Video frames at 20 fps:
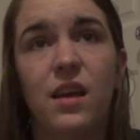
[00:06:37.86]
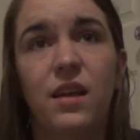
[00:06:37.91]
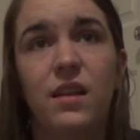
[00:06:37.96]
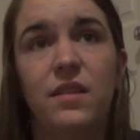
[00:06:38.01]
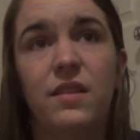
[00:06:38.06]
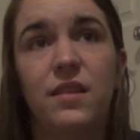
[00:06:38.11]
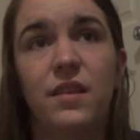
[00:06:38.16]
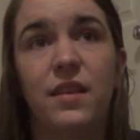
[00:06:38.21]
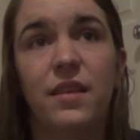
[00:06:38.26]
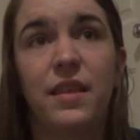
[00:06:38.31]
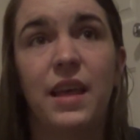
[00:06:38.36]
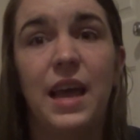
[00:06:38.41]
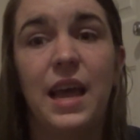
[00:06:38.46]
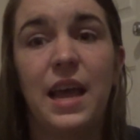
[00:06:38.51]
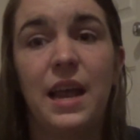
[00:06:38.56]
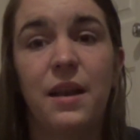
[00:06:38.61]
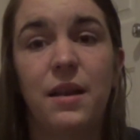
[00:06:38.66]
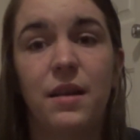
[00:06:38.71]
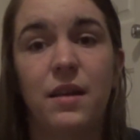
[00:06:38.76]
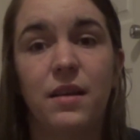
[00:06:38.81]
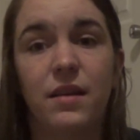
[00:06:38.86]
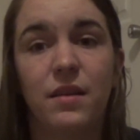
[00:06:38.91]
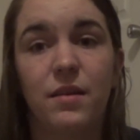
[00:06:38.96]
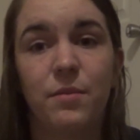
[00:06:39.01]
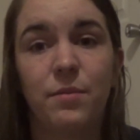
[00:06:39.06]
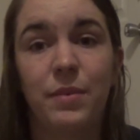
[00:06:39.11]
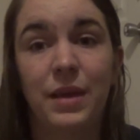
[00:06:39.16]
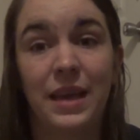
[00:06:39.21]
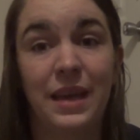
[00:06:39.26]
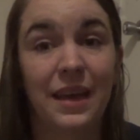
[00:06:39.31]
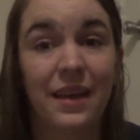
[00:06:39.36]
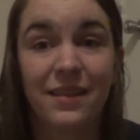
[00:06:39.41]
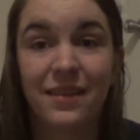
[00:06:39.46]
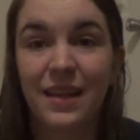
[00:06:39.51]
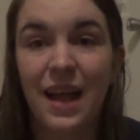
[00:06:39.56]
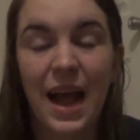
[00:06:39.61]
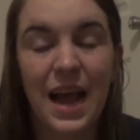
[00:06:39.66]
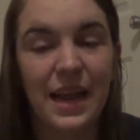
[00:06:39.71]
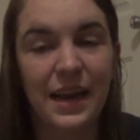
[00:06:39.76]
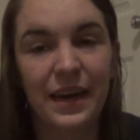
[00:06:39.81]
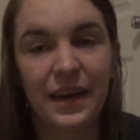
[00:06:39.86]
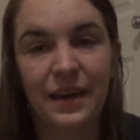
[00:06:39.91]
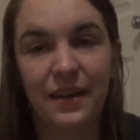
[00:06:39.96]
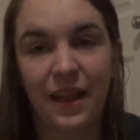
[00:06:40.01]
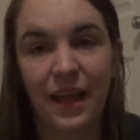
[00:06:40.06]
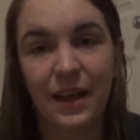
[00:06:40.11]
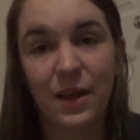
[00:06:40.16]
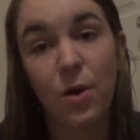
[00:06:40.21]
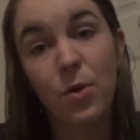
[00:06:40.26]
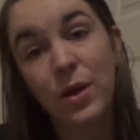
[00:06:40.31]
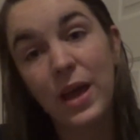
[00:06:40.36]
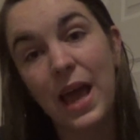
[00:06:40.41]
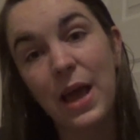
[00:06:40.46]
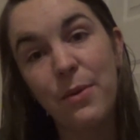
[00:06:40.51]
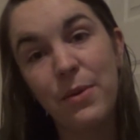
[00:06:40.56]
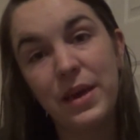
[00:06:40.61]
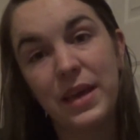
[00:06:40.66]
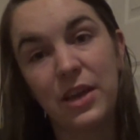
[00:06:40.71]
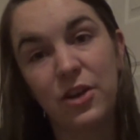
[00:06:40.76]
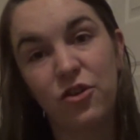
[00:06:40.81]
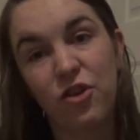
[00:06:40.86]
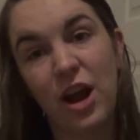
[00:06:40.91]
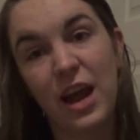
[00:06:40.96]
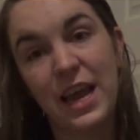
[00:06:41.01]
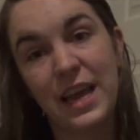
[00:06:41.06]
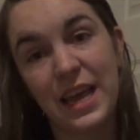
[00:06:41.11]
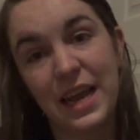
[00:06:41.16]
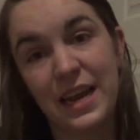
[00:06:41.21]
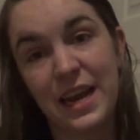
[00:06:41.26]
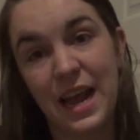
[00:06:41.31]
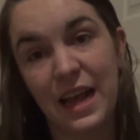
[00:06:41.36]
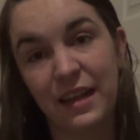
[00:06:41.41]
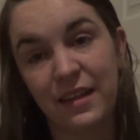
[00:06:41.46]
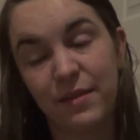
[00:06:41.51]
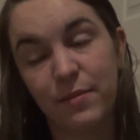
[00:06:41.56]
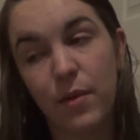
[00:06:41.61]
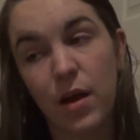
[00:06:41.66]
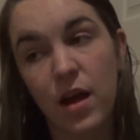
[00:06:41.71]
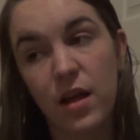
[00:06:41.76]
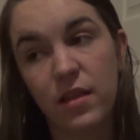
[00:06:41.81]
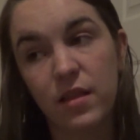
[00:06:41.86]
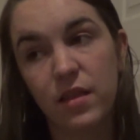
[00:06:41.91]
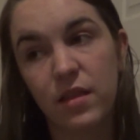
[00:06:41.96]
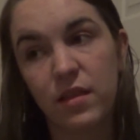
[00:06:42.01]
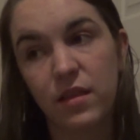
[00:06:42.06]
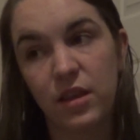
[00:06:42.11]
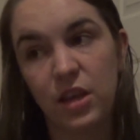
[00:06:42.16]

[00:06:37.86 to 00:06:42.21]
to then being excited and like, okay, we can try again next month,